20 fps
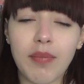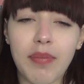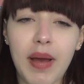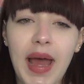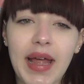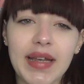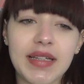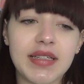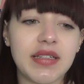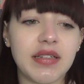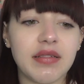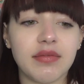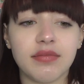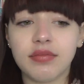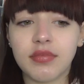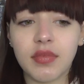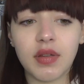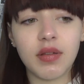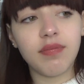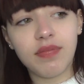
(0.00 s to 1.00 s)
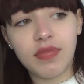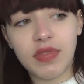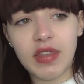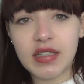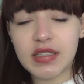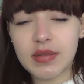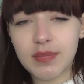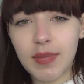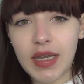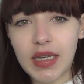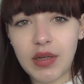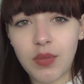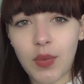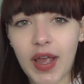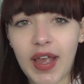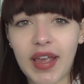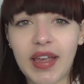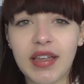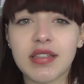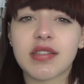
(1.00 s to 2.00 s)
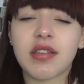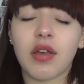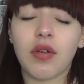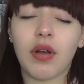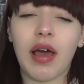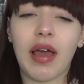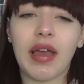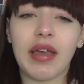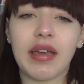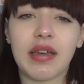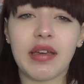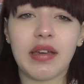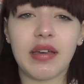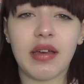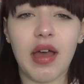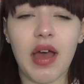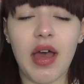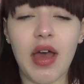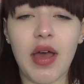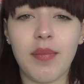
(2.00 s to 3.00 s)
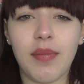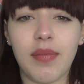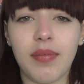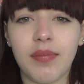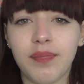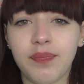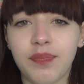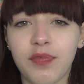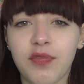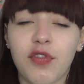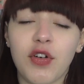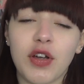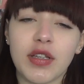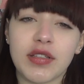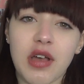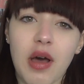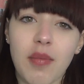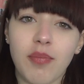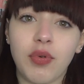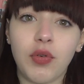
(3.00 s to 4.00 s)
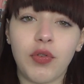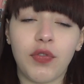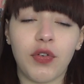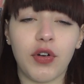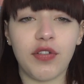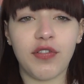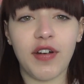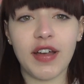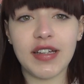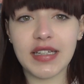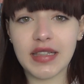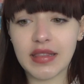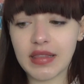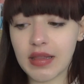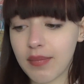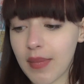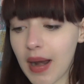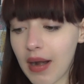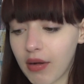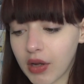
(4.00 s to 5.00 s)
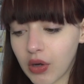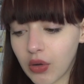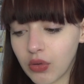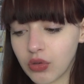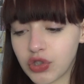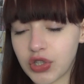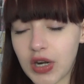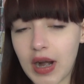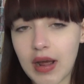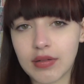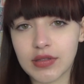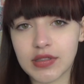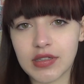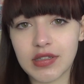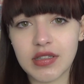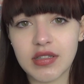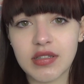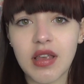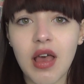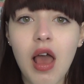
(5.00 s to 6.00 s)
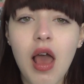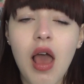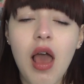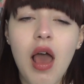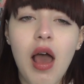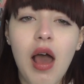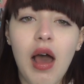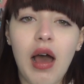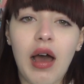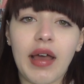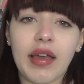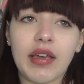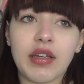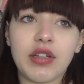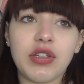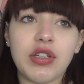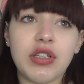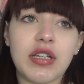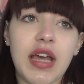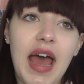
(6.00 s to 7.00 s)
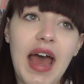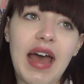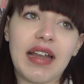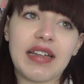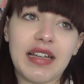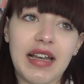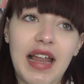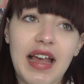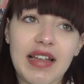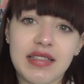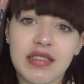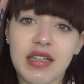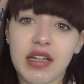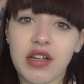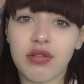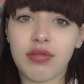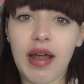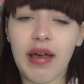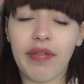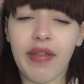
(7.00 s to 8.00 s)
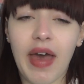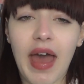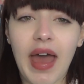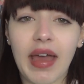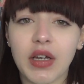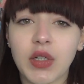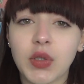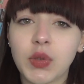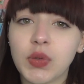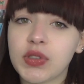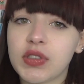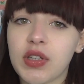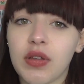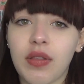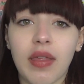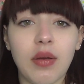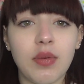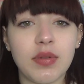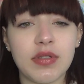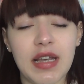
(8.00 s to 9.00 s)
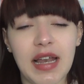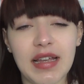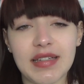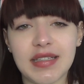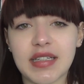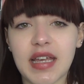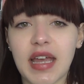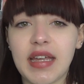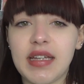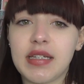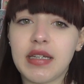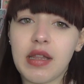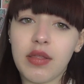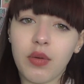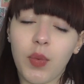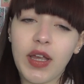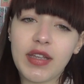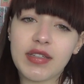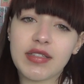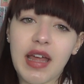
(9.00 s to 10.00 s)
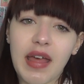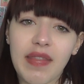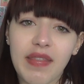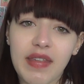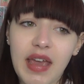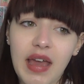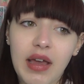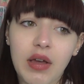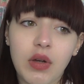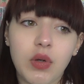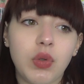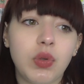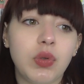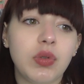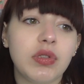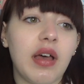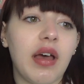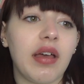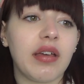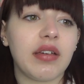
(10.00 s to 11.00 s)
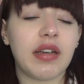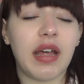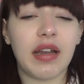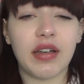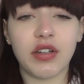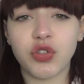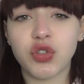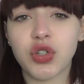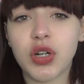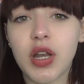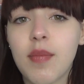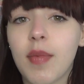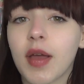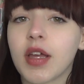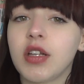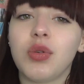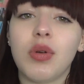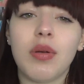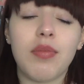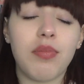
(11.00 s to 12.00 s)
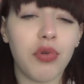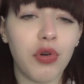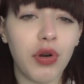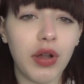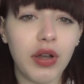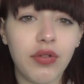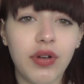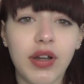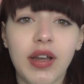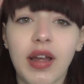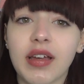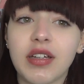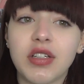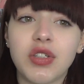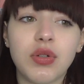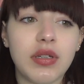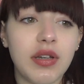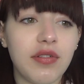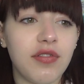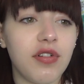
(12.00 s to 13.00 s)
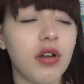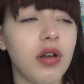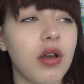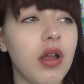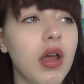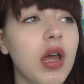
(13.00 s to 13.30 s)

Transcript: pattern this many ways. So like, for example, for if I did the marigold trousers, I could add elastic around the ankles so that it was elasticated at the waist and the ankles. I could add a trim, I could do embroidery, I could do a different